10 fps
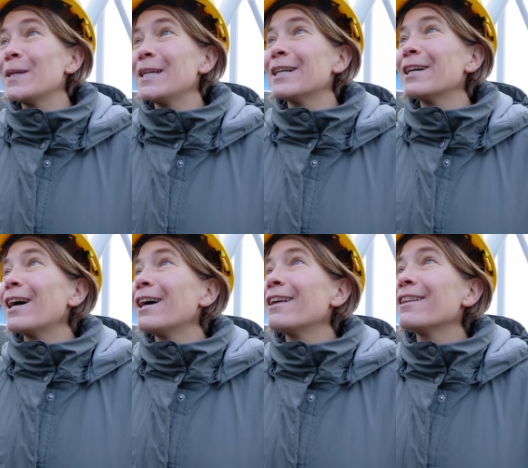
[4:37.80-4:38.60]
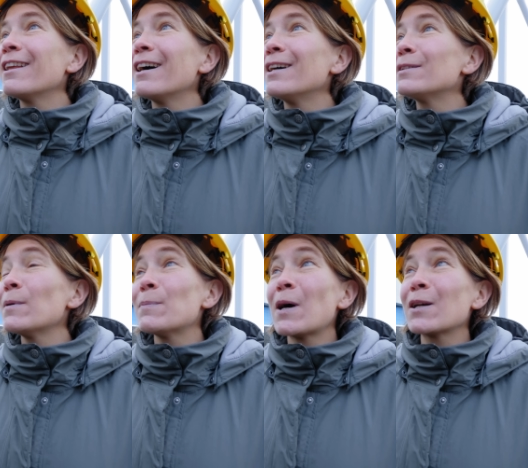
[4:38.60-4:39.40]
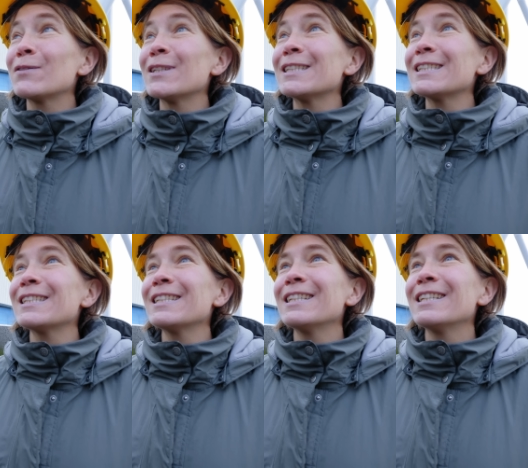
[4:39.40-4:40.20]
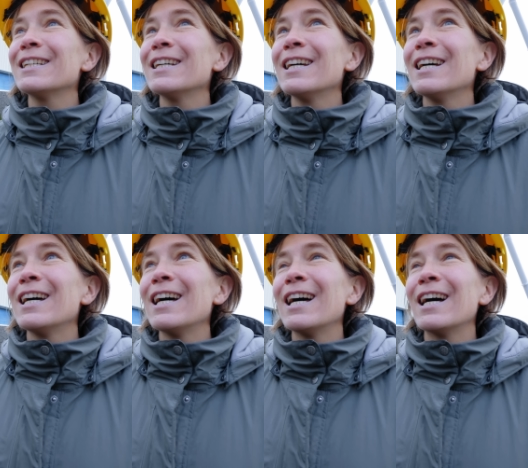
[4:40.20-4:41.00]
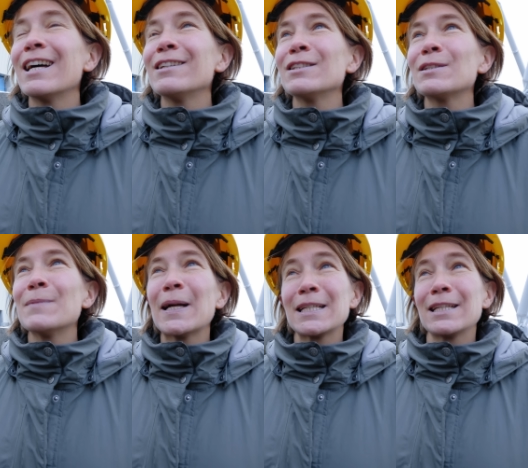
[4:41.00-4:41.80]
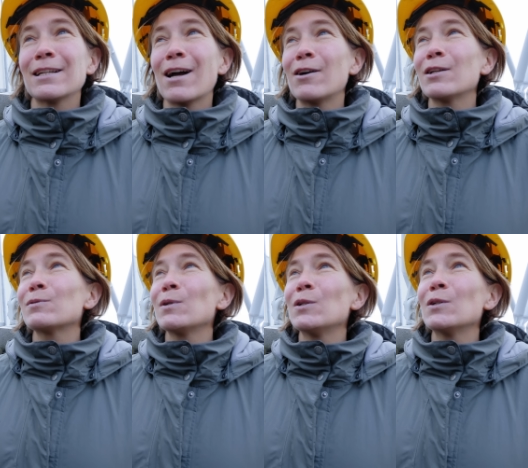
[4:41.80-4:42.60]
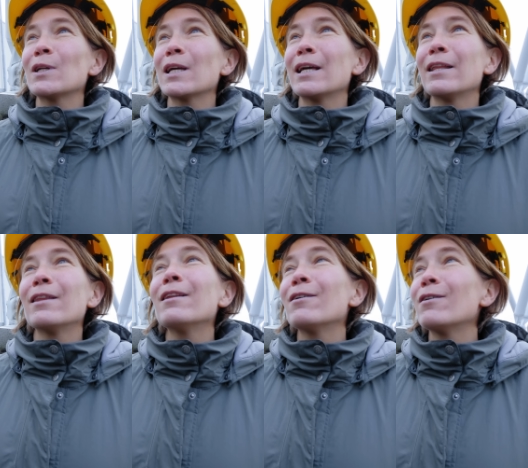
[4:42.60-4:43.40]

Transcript: be here and uh, to be part of this. And uh, just imagining how this will look in